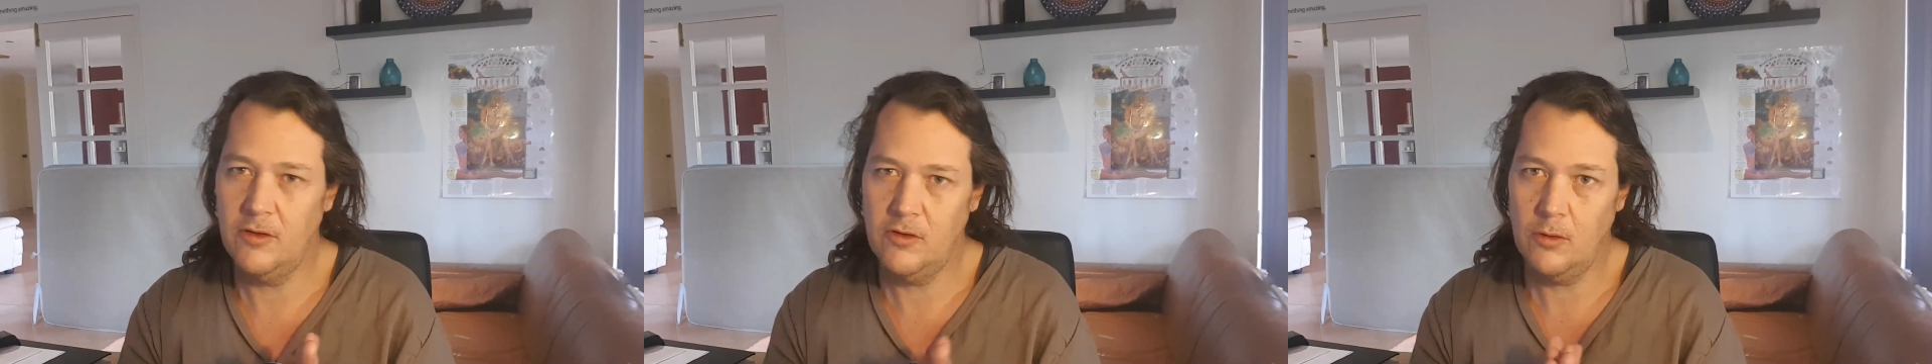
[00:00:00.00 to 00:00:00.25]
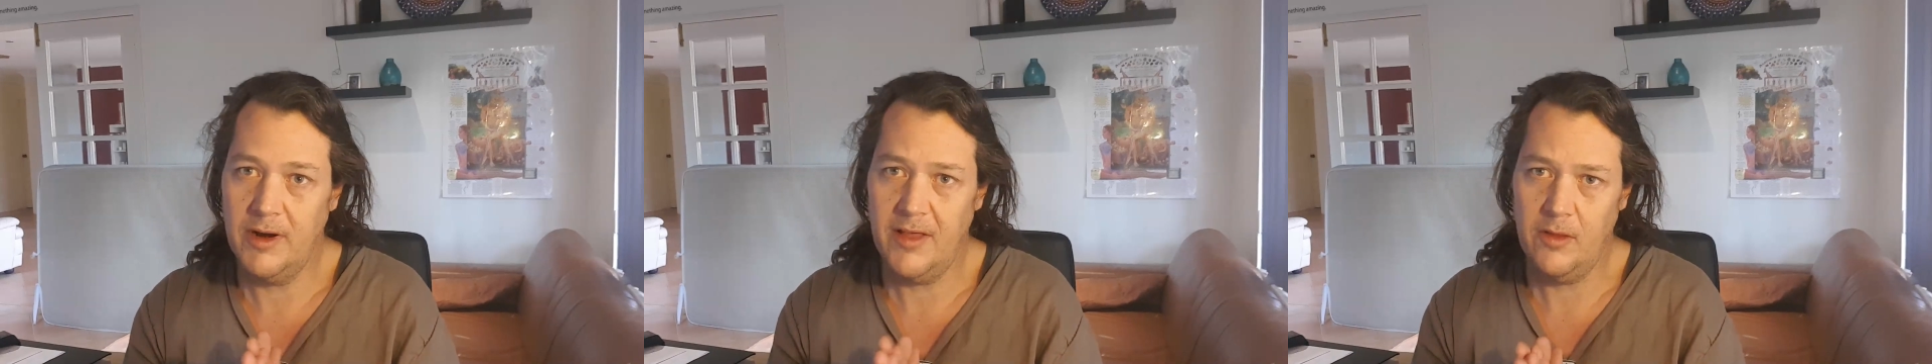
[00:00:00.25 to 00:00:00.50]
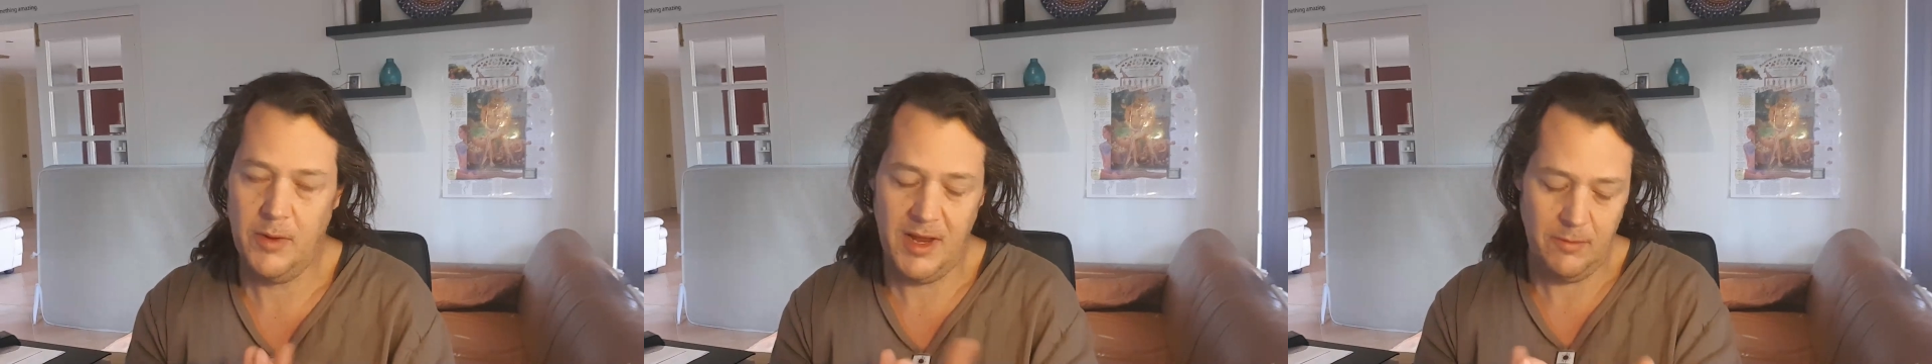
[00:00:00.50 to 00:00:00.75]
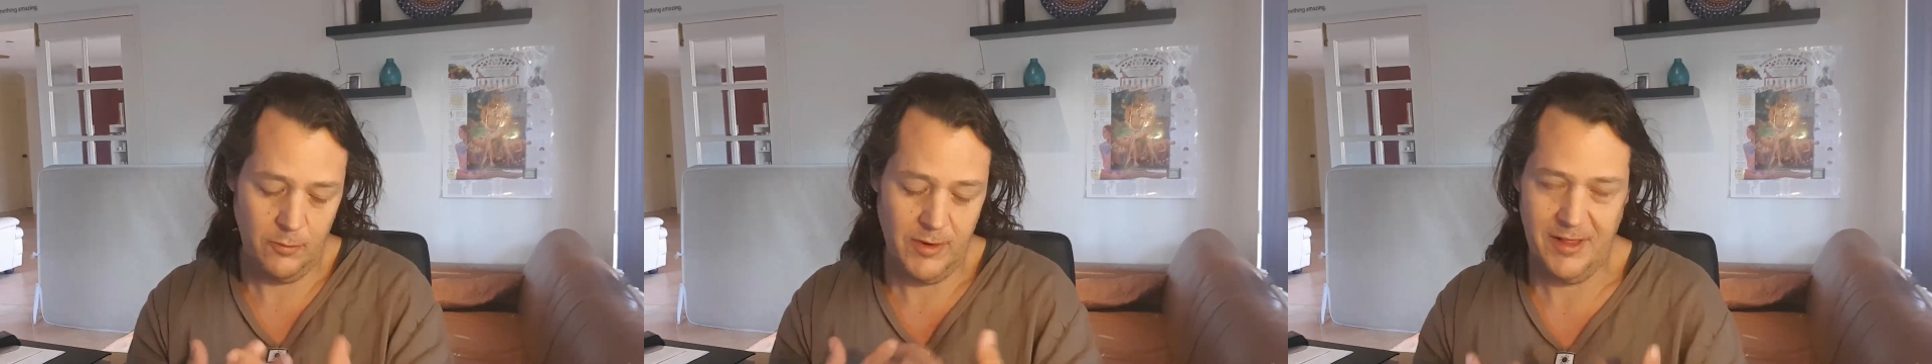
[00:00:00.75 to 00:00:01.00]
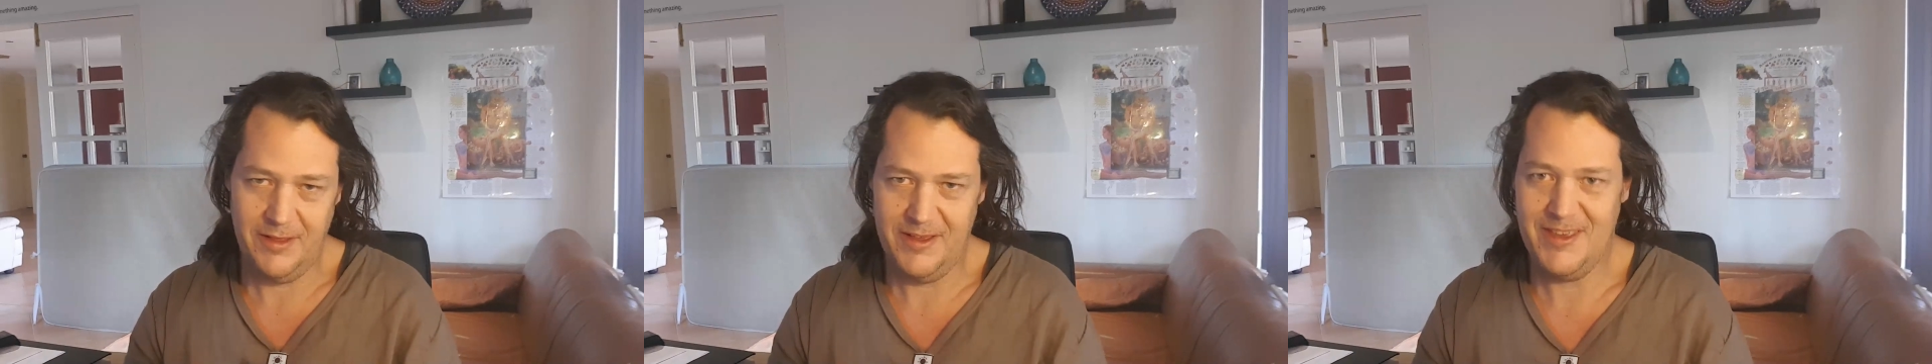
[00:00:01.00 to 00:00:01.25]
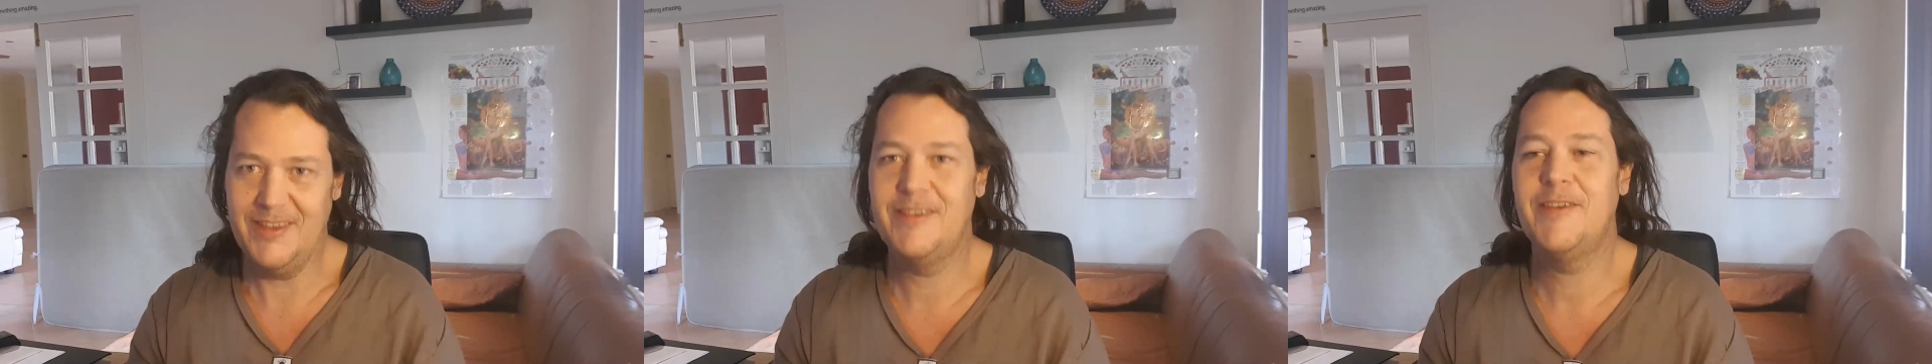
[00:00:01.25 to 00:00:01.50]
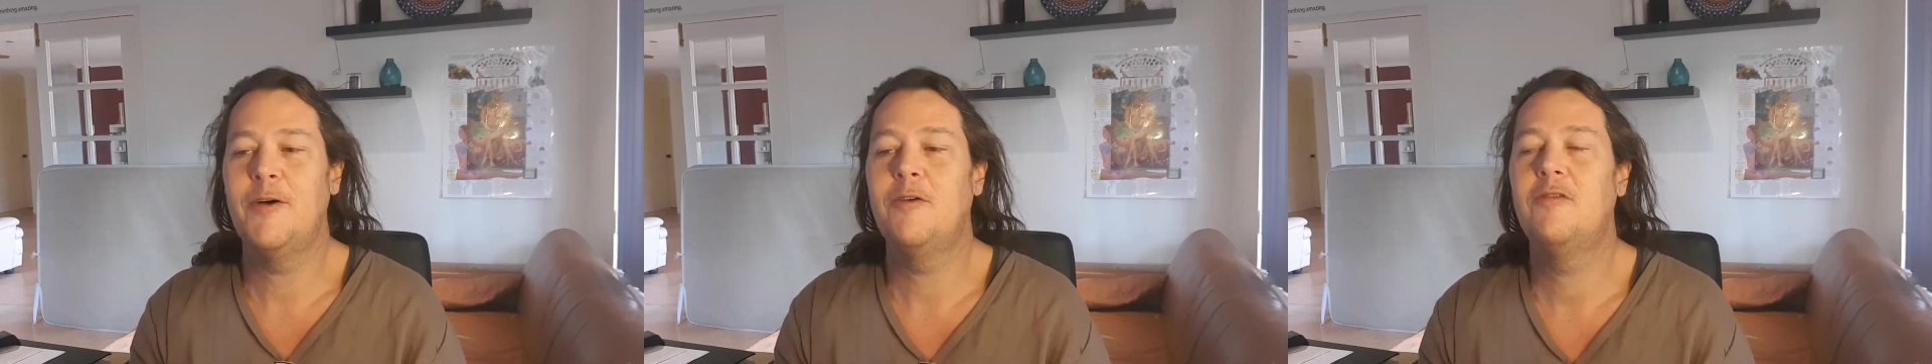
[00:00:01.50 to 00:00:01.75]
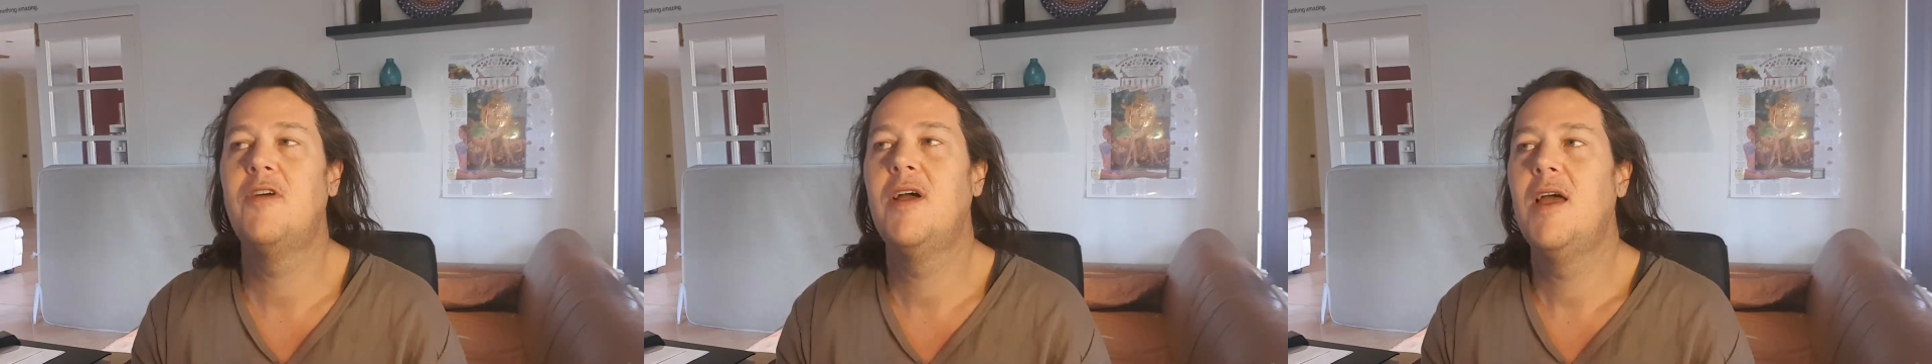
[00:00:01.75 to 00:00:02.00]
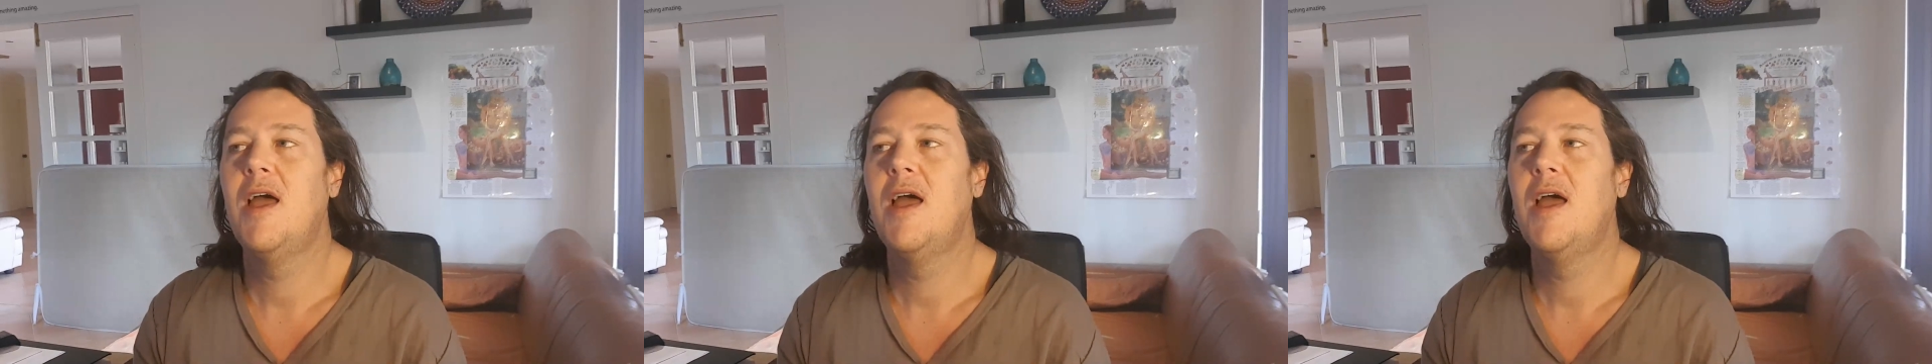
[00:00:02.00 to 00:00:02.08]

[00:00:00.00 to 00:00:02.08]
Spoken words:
do on other people rather than yourself.